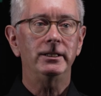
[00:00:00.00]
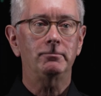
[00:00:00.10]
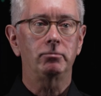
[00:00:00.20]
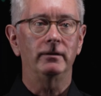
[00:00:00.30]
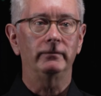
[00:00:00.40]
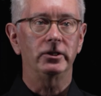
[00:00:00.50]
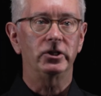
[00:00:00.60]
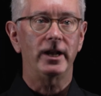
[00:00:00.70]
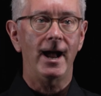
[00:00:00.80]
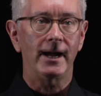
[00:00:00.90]
least
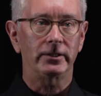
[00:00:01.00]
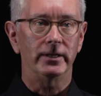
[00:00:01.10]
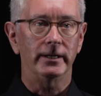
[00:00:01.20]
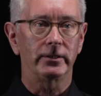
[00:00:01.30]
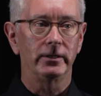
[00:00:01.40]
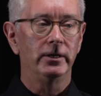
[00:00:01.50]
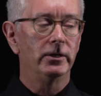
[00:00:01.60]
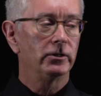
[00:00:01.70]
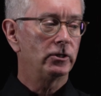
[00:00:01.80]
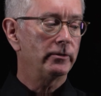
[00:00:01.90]
privileged access
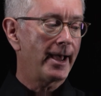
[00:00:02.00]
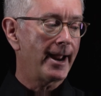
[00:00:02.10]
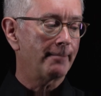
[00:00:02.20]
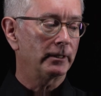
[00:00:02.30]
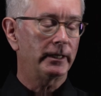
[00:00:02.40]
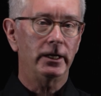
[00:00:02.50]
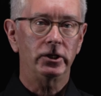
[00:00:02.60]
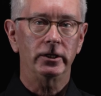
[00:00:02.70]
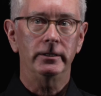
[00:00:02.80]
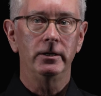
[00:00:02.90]
to that
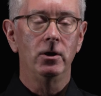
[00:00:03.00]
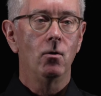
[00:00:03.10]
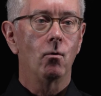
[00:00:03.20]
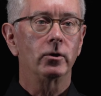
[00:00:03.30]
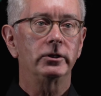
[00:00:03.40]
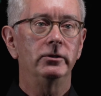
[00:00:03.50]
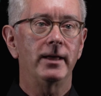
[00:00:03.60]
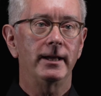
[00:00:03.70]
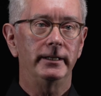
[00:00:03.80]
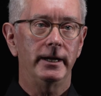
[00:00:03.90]
application or to
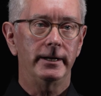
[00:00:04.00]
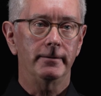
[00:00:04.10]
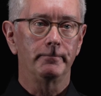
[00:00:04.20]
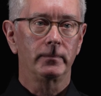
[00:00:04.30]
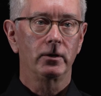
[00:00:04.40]
that data